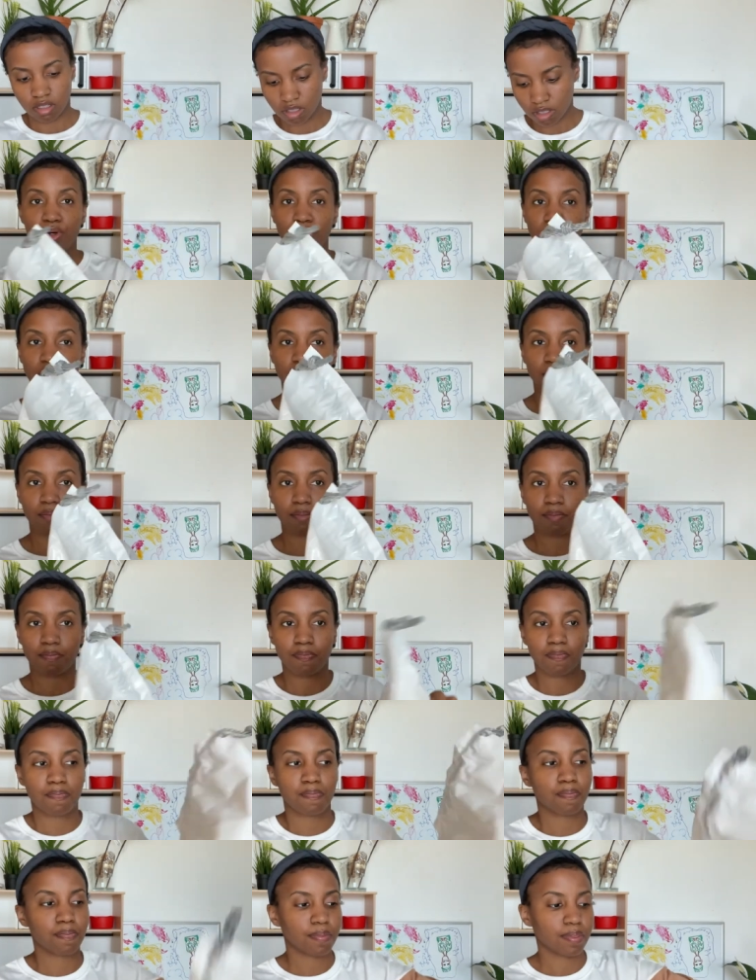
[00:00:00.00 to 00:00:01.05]
Put it
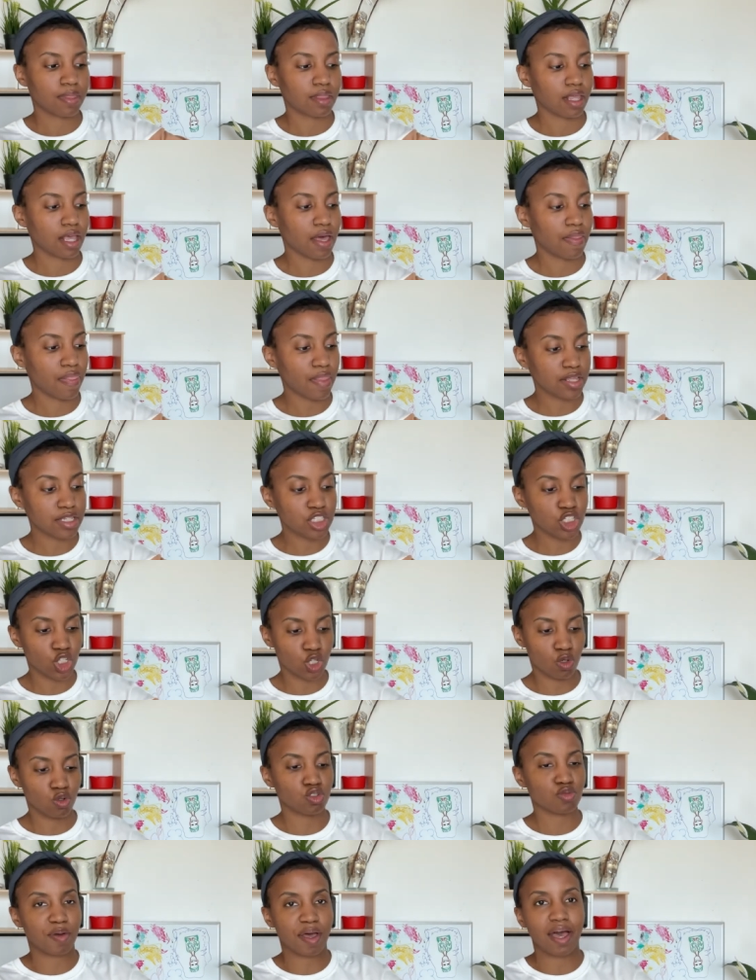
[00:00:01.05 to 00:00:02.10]
in this
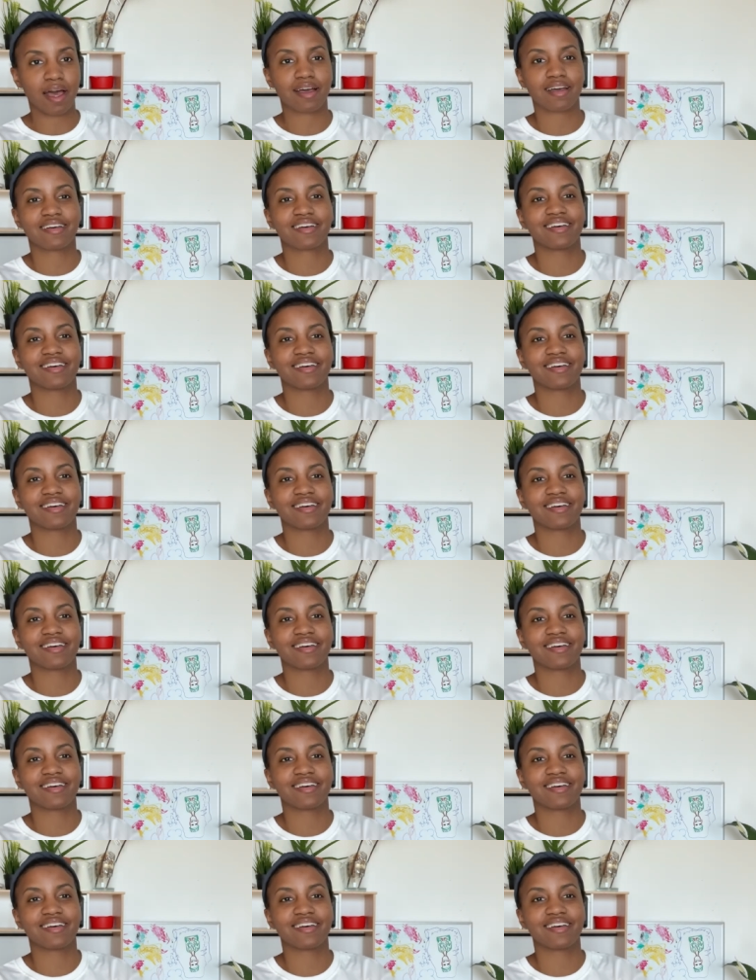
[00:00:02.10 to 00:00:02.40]
huge bag.